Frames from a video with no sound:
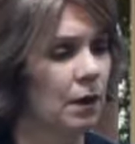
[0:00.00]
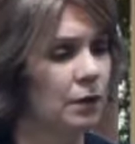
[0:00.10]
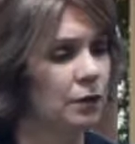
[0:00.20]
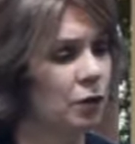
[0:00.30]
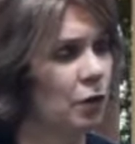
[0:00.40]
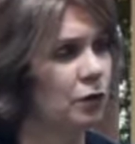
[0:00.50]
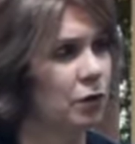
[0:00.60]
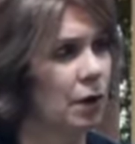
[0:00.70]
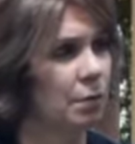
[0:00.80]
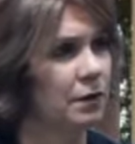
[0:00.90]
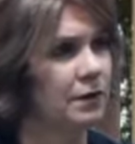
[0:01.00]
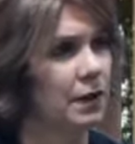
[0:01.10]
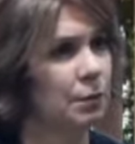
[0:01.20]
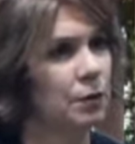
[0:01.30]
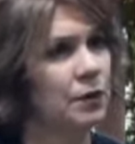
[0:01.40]
So those are a couple of
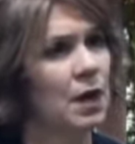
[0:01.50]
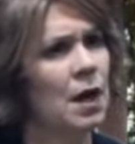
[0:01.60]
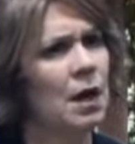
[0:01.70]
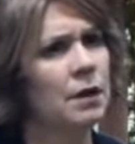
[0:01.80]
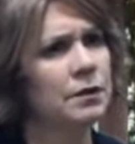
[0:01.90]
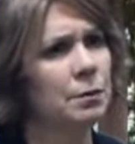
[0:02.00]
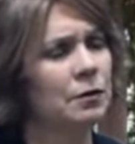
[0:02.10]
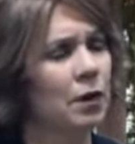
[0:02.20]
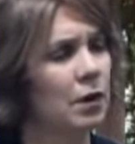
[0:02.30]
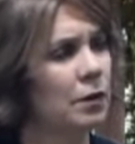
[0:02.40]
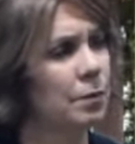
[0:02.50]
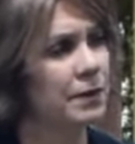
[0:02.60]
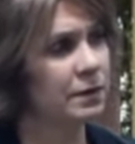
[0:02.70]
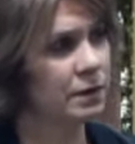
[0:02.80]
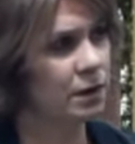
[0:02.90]
examples. Some of the
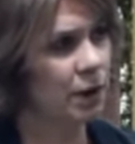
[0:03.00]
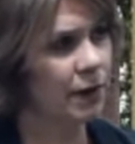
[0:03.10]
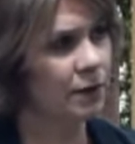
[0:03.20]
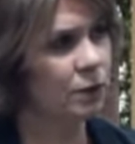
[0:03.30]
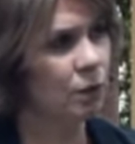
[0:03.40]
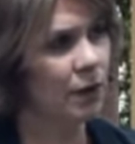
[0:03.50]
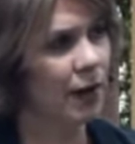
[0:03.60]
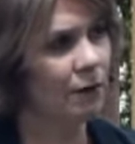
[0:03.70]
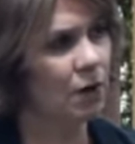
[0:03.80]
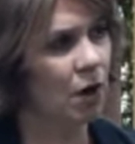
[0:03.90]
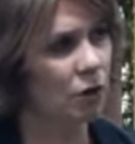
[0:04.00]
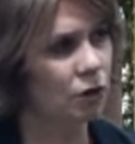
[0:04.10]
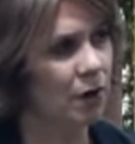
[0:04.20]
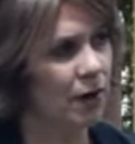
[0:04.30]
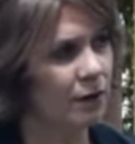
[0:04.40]
business clients will have
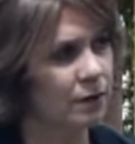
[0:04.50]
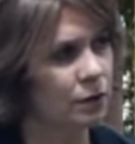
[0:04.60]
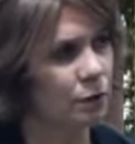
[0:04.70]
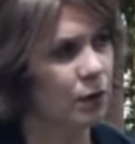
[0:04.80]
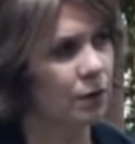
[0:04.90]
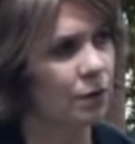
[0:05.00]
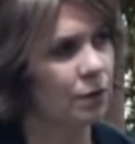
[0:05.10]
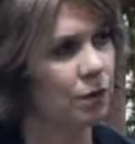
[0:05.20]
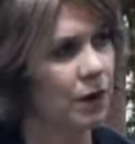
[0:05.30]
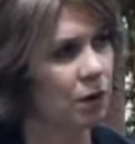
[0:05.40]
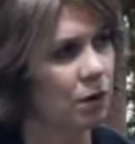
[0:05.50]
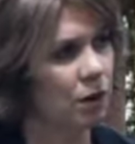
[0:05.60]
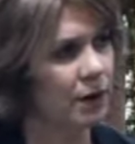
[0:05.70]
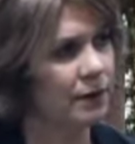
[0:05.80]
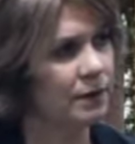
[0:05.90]
contracts with their
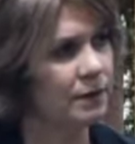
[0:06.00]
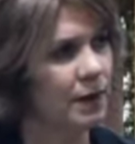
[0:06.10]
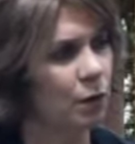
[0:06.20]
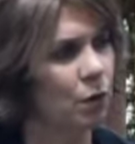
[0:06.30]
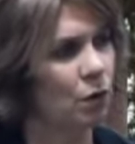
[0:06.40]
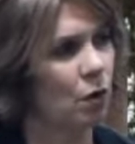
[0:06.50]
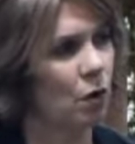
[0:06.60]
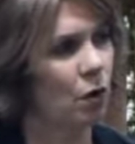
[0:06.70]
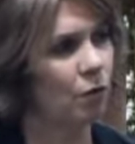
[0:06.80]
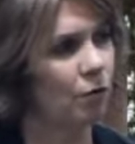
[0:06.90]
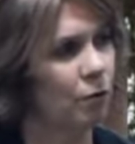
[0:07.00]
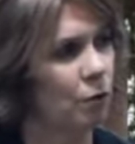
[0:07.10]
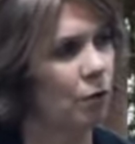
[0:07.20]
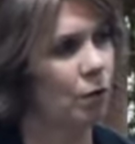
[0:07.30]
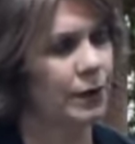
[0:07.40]
clients that will call
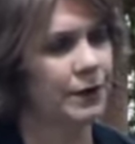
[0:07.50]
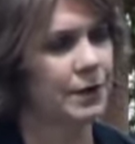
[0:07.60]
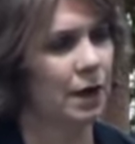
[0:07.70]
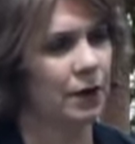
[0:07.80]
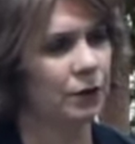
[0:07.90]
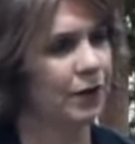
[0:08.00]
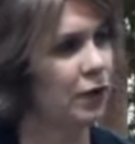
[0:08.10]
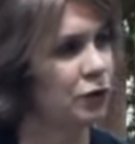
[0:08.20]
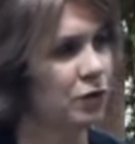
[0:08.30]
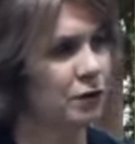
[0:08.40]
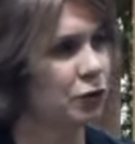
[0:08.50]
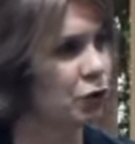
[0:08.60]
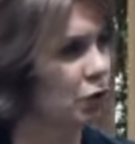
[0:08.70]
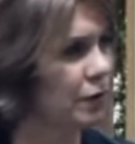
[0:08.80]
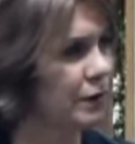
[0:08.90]
for an entire section of
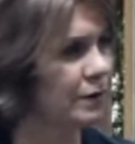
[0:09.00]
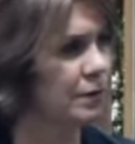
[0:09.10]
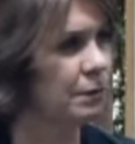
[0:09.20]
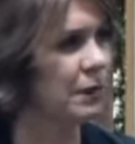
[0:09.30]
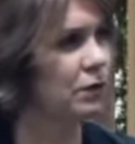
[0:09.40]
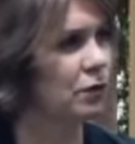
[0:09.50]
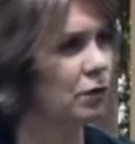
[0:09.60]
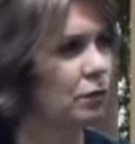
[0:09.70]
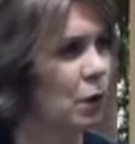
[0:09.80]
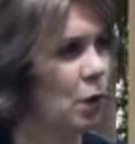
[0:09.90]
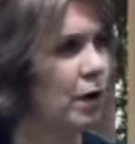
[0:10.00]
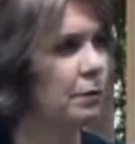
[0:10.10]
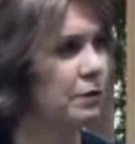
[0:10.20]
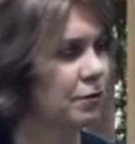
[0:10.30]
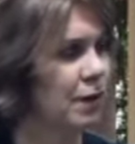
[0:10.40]
insurance to meet certain
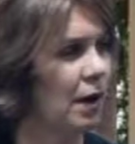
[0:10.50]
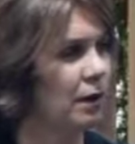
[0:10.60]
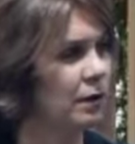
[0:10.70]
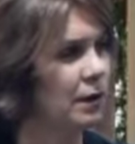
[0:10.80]
requirements for that.